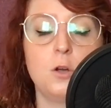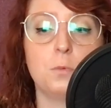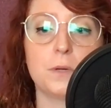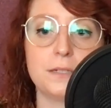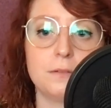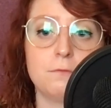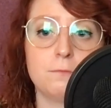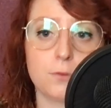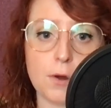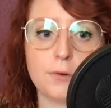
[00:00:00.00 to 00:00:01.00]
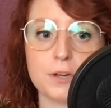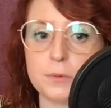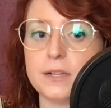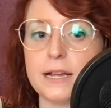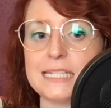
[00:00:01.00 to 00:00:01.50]
When Ferrari
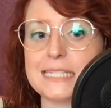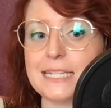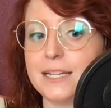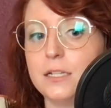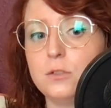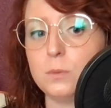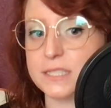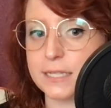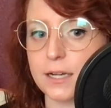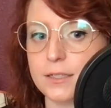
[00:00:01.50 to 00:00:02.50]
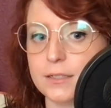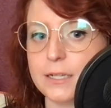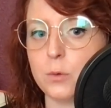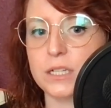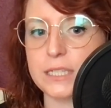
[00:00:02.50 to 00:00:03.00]
realized that Hill was there, he
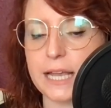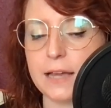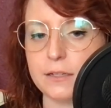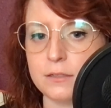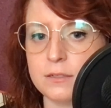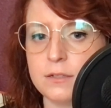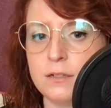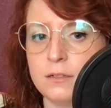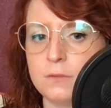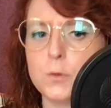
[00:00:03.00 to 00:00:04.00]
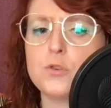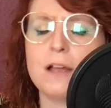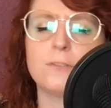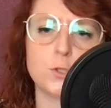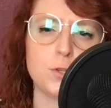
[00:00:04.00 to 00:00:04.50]
quickly added, "The
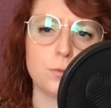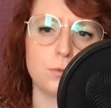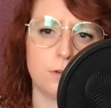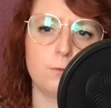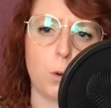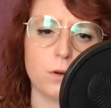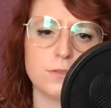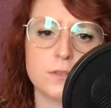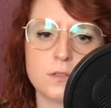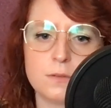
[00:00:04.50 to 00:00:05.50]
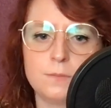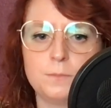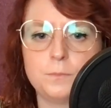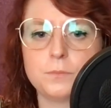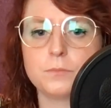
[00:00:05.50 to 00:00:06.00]
driver too, of course."
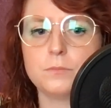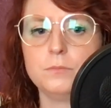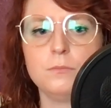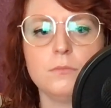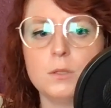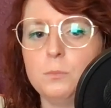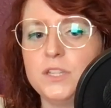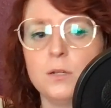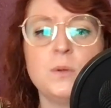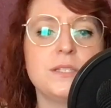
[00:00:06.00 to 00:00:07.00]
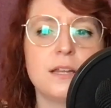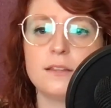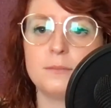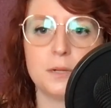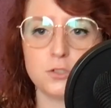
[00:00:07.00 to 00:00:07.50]
But there was
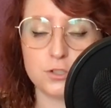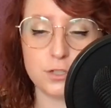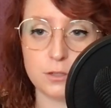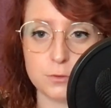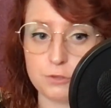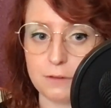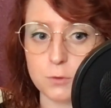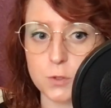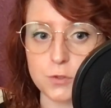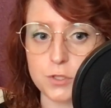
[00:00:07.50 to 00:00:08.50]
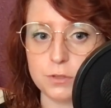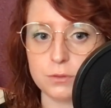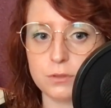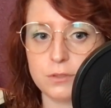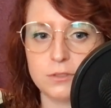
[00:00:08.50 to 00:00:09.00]
nothing much that those drivers could do,
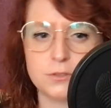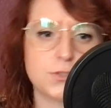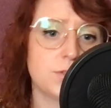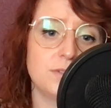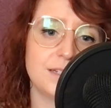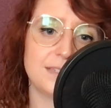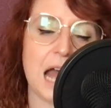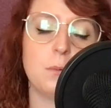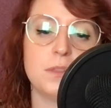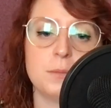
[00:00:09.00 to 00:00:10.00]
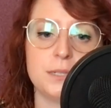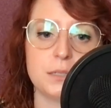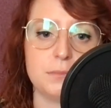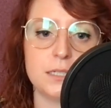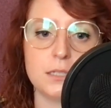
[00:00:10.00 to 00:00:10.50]
certainly not with the Mille
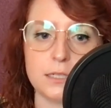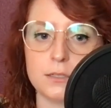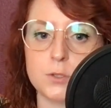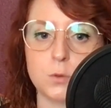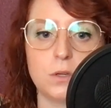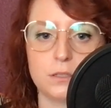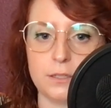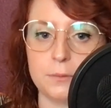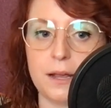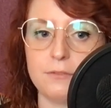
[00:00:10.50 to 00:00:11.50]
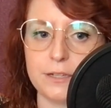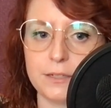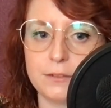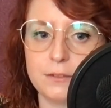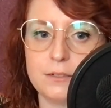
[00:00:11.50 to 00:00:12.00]
Miglia so quickly arriving.
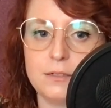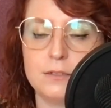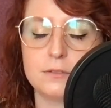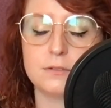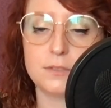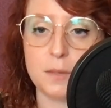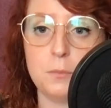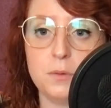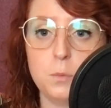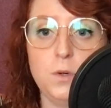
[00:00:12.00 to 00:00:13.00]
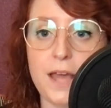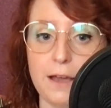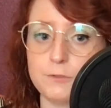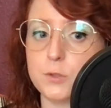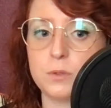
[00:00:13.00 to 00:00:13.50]
Someone would
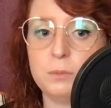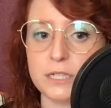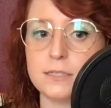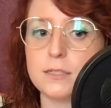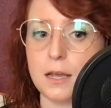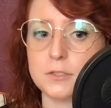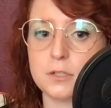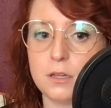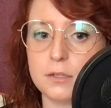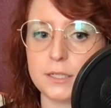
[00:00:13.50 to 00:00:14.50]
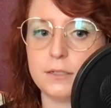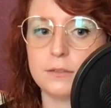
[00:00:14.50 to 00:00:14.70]
have to replace Castellotti.